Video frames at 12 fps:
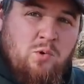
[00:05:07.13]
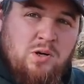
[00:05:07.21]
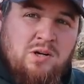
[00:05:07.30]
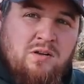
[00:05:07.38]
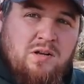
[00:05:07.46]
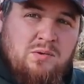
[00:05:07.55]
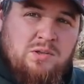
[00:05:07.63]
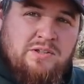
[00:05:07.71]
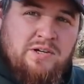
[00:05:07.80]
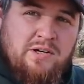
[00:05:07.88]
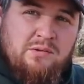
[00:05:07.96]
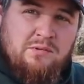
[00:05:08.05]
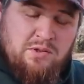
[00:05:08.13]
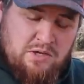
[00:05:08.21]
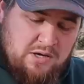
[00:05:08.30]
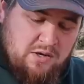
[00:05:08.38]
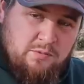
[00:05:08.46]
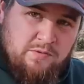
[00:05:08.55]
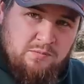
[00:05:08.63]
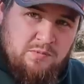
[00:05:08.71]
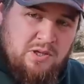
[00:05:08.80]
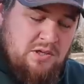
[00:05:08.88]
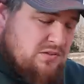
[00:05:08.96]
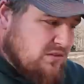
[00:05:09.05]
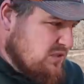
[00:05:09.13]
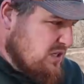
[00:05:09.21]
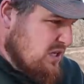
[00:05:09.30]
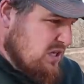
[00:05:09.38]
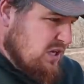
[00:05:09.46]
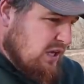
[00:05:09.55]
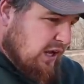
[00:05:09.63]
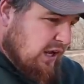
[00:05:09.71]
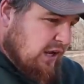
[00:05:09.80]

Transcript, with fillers: One o'clock, one thirty when you got home yeah, from lunch. About one thirty.